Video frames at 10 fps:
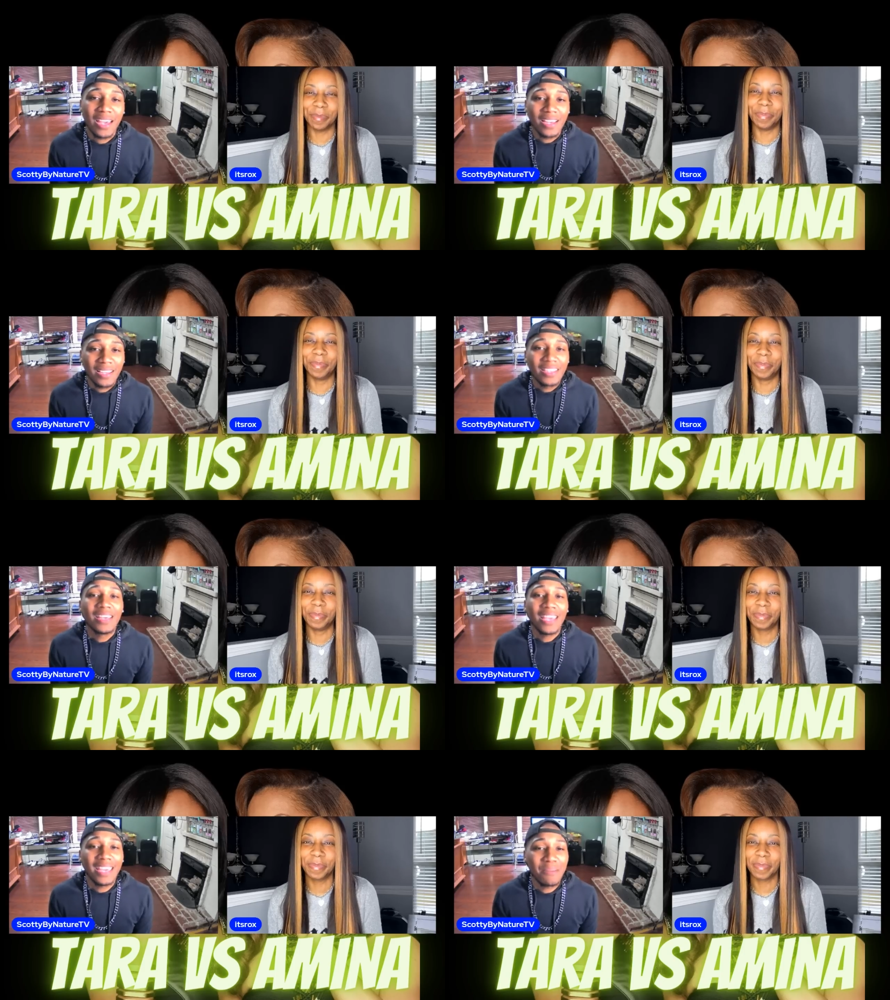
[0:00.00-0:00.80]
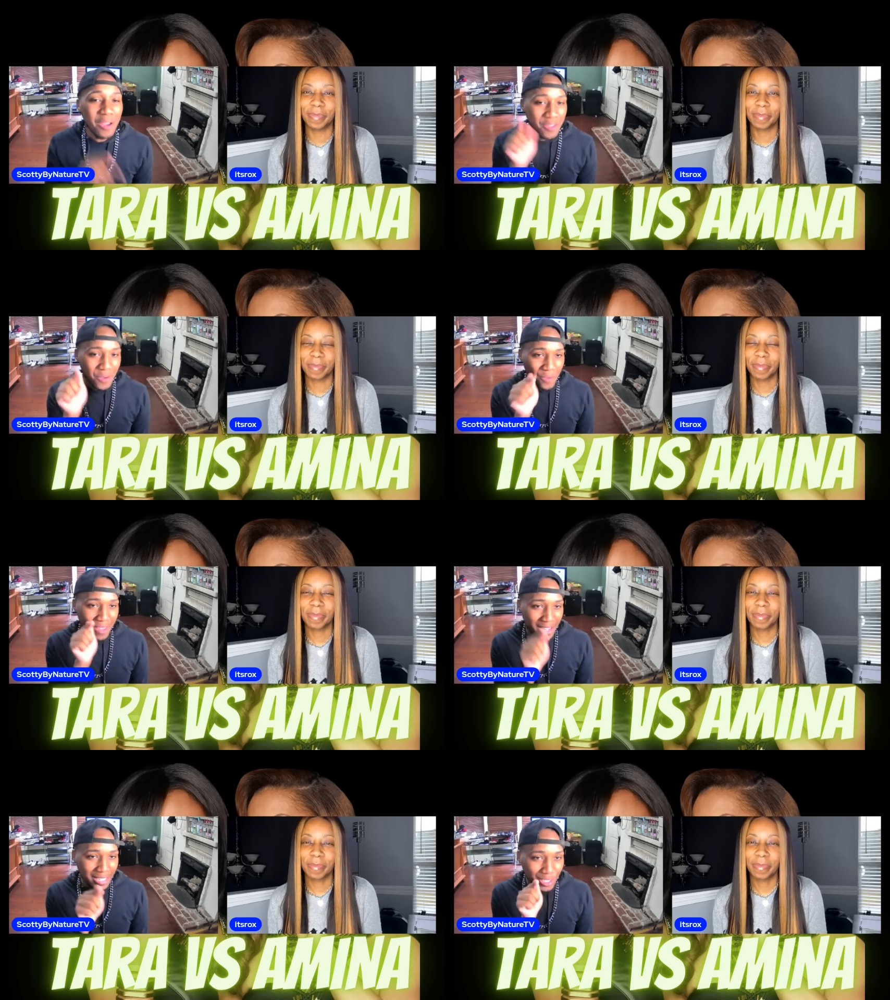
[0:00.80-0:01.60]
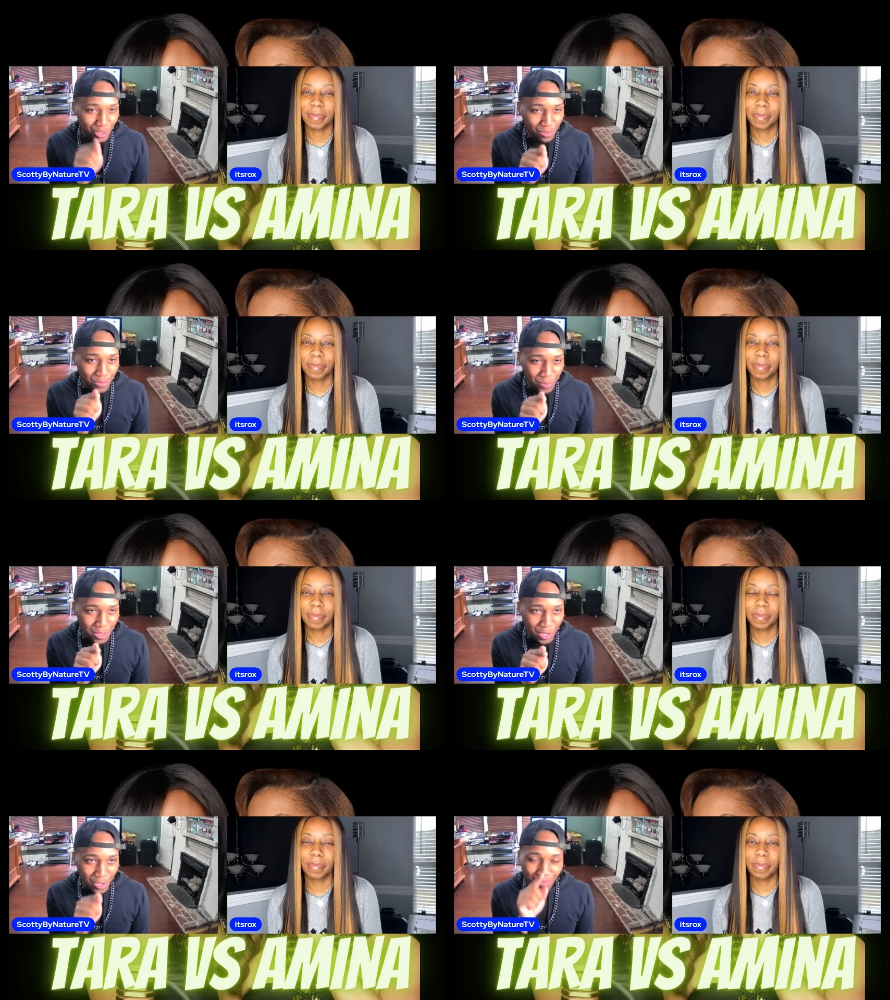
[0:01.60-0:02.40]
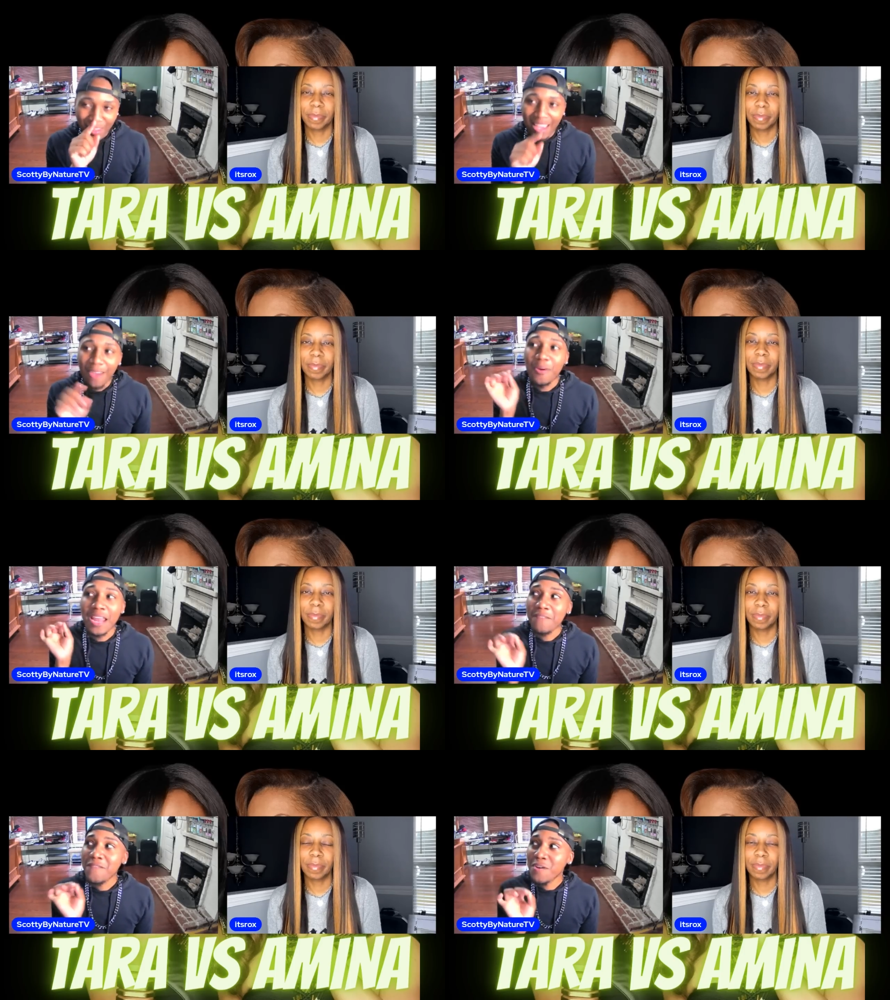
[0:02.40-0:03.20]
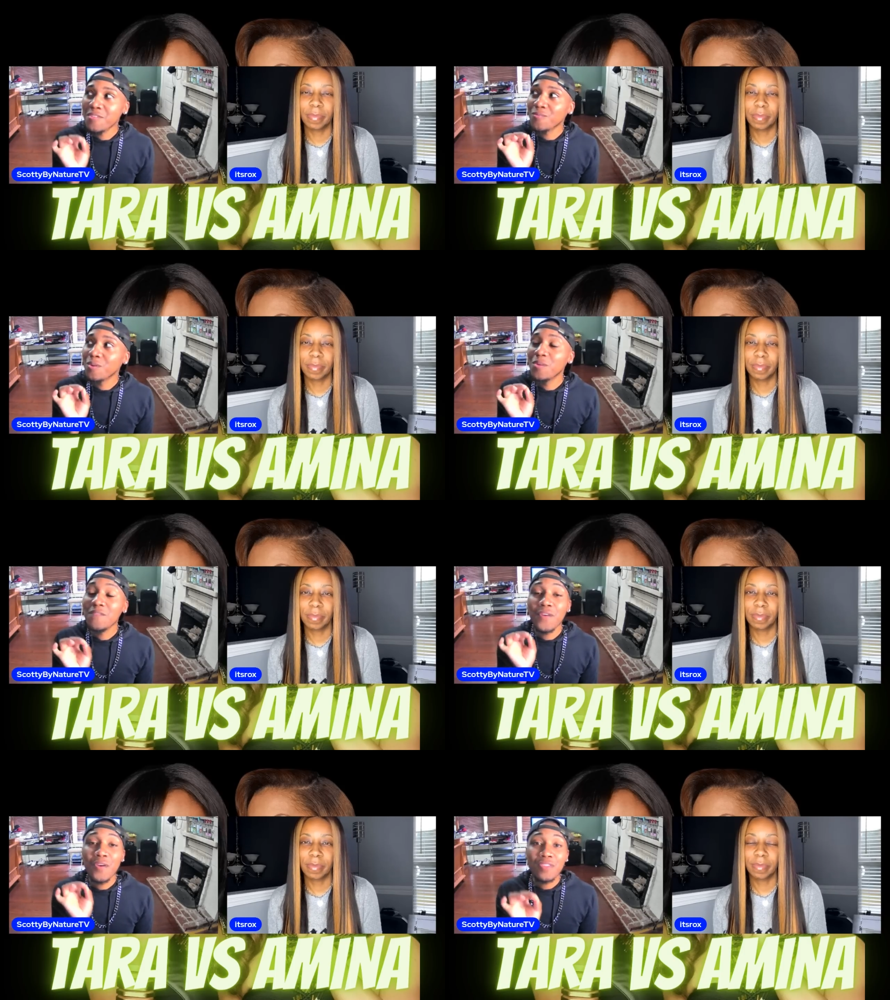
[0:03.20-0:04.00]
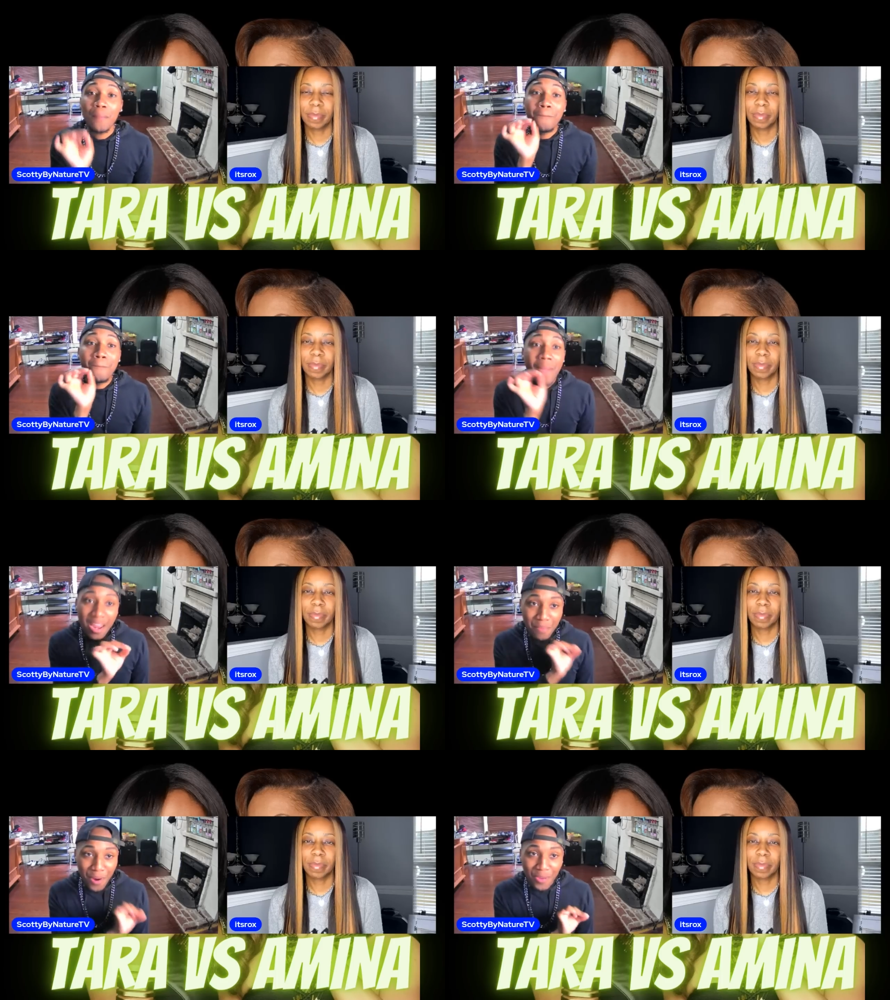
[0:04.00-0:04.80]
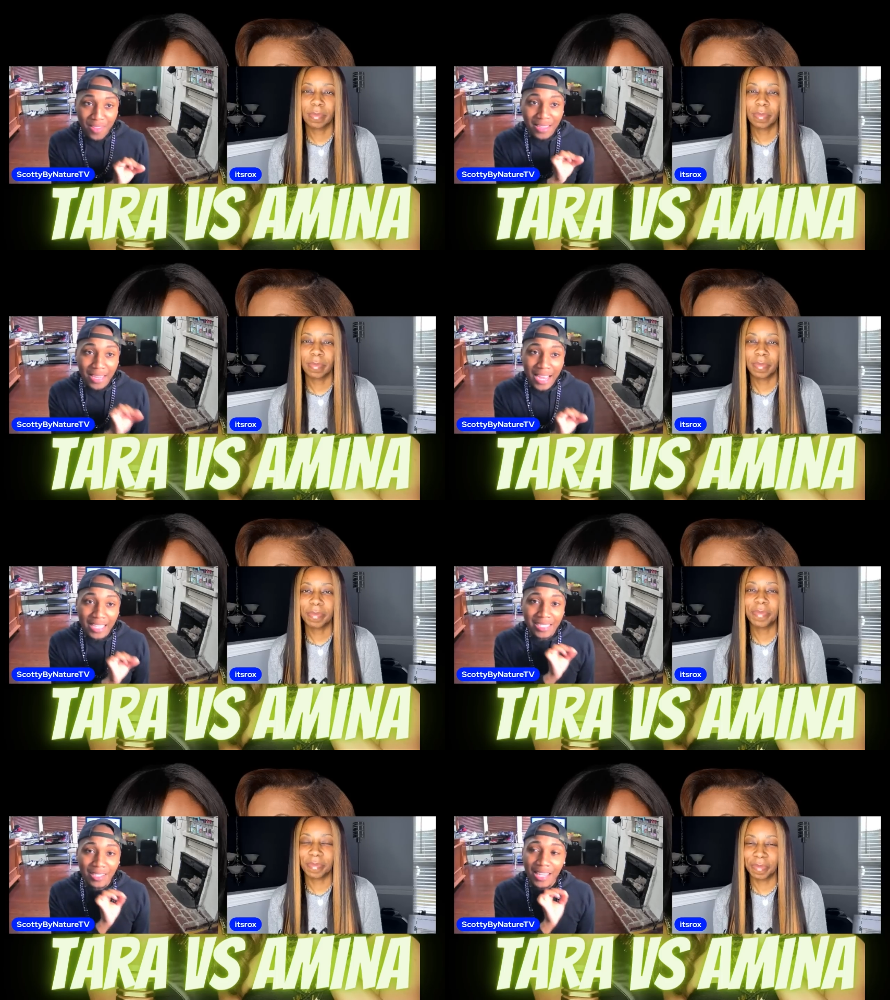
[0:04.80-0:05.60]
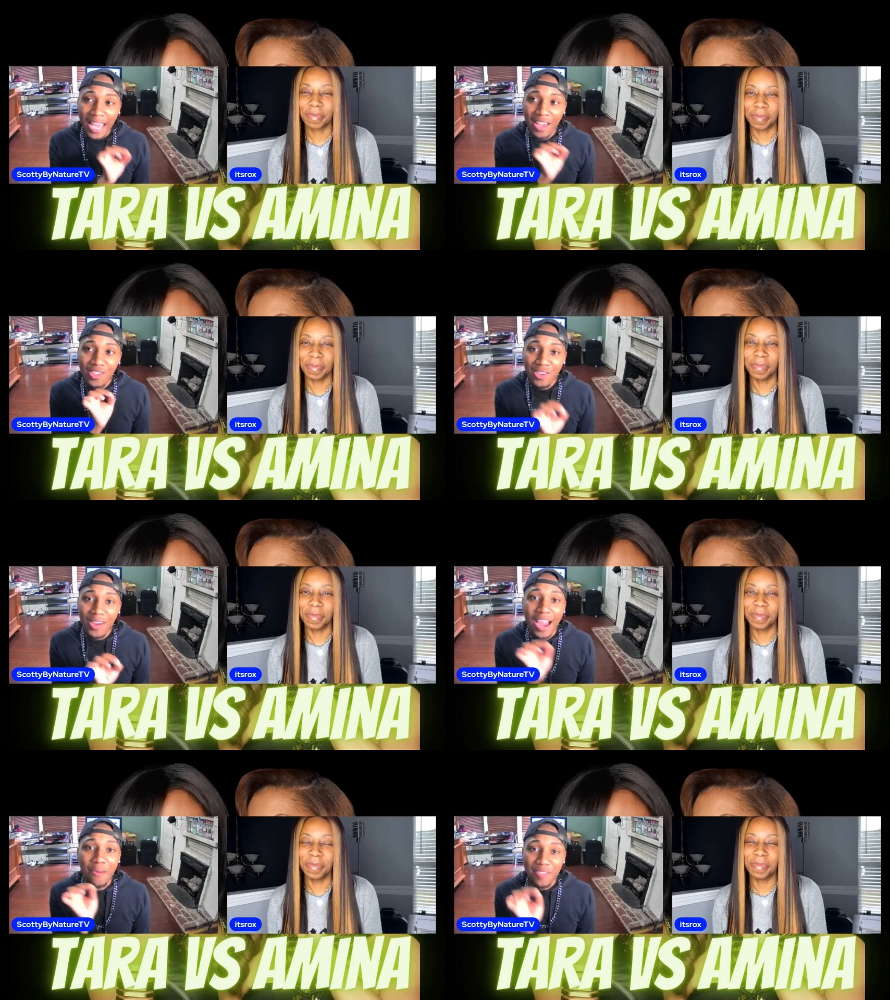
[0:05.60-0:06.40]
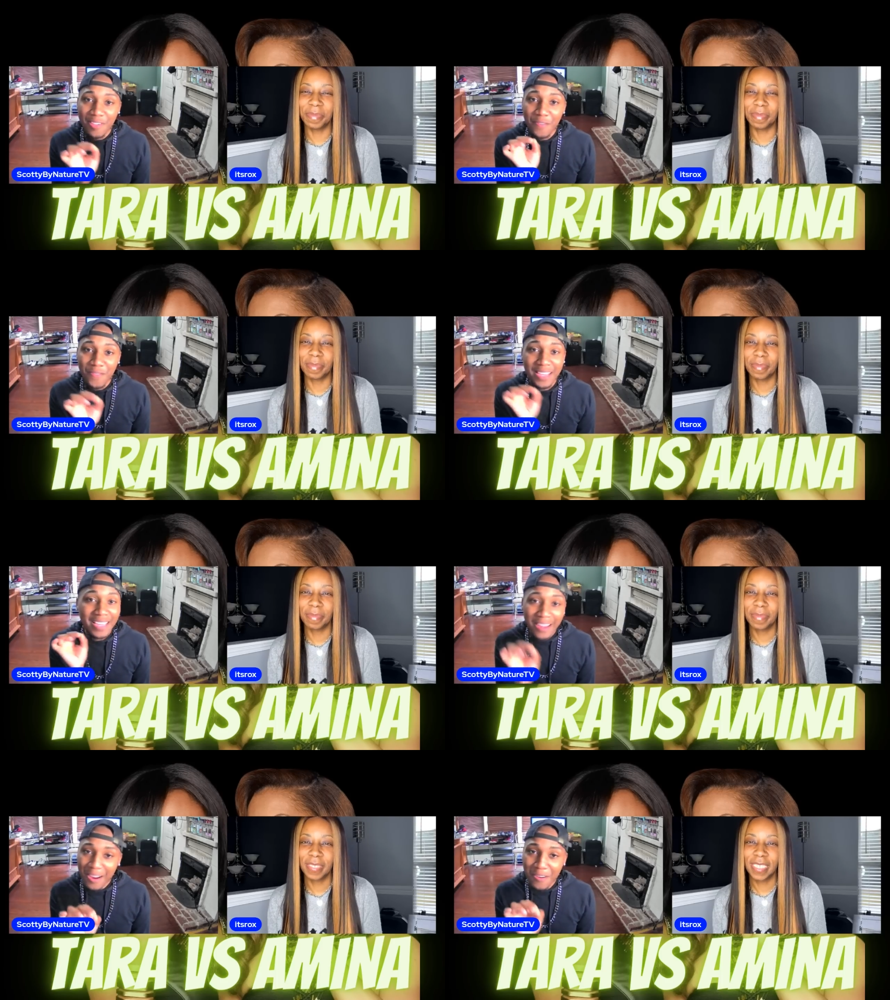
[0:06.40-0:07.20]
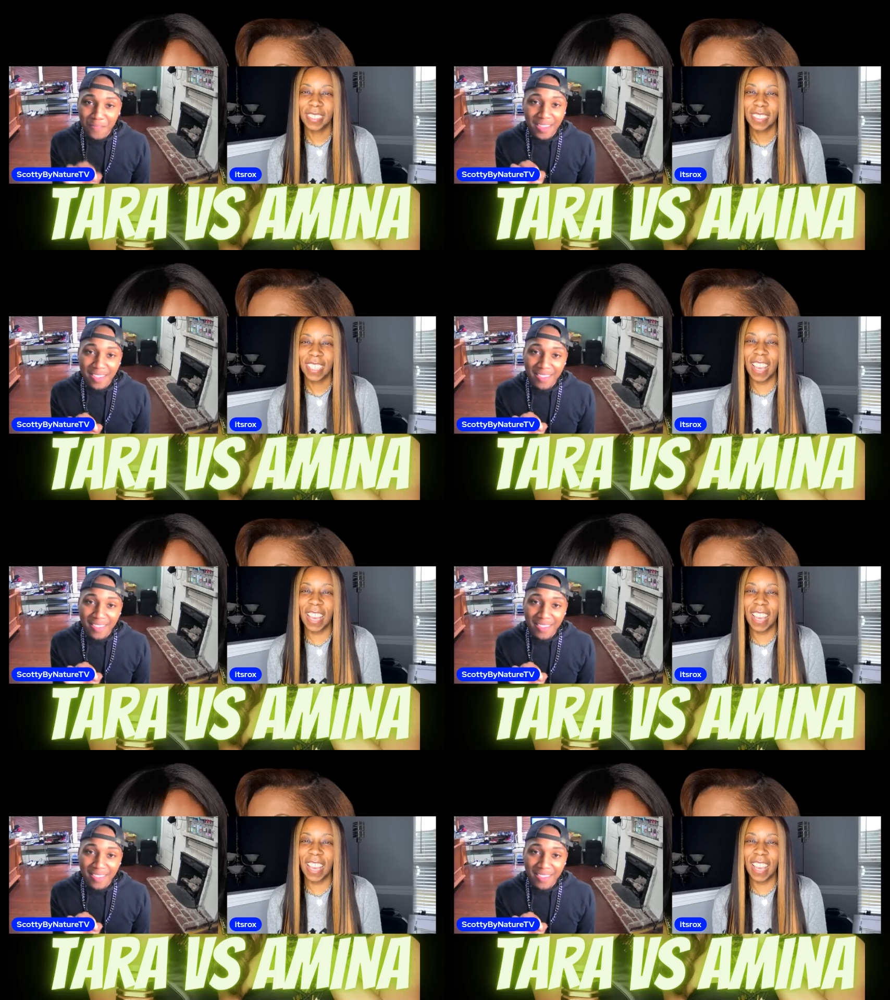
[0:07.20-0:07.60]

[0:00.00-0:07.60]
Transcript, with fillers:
Speaker 1: and I'm also gonna say this too before we go. When mm-hmm. I first, when we first met in person last last year, I was so fucking nervous.